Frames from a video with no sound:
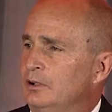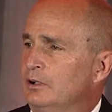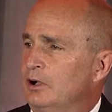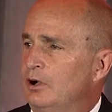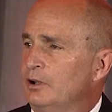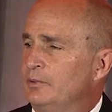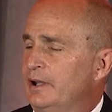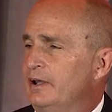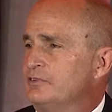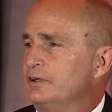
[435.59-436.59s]
call him and
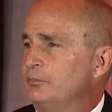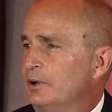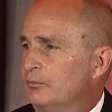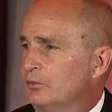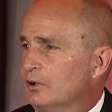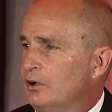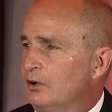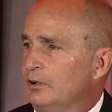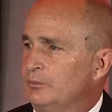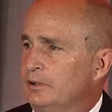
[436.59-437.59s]
ask him, but I'm going to
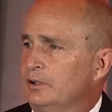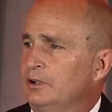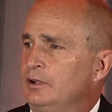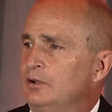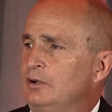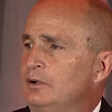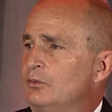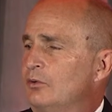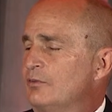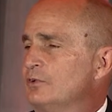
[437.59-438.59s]
call him in
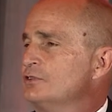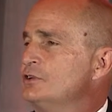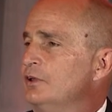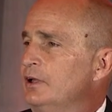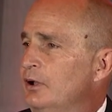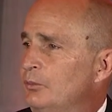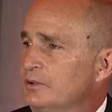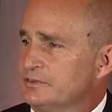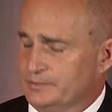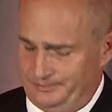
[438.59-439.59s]
reference to the
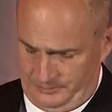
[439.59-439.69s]
helmets.